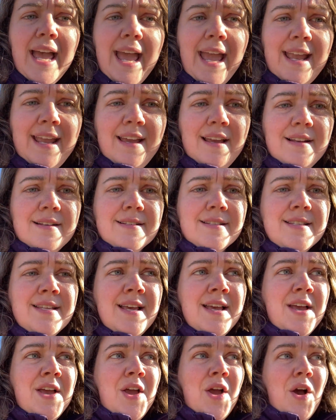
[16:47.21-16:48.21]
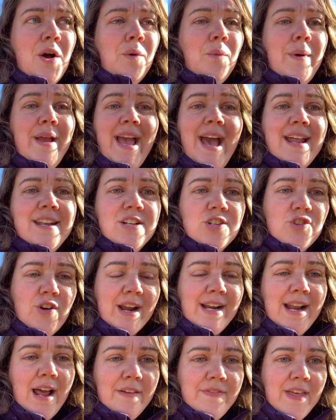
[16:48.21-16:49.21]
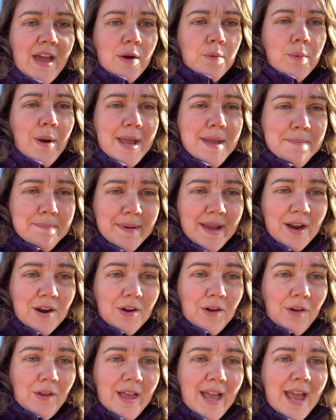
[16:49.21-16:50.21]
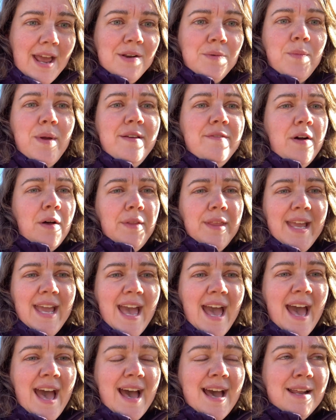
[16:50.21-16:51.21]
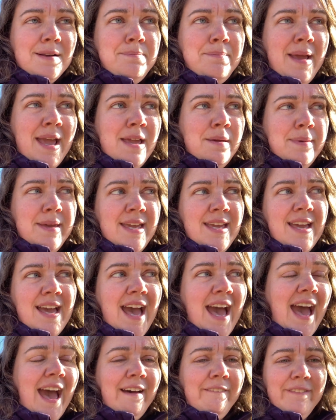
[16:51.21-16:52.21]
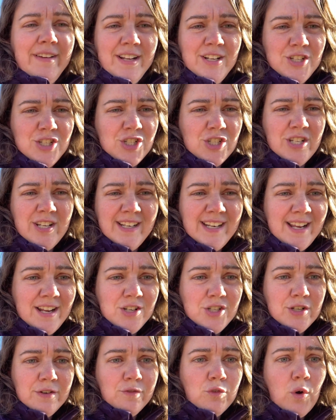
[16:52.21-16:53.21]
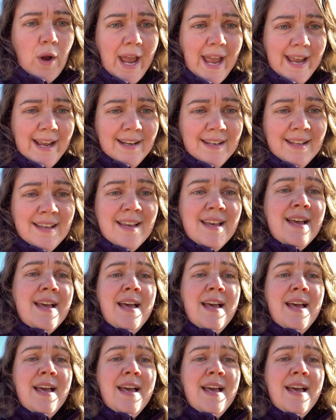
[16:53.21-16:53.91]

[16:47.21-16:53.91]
and we had to drain out that rain barrel, and we've only had maybe a 1/2 inch to 1 inch of rain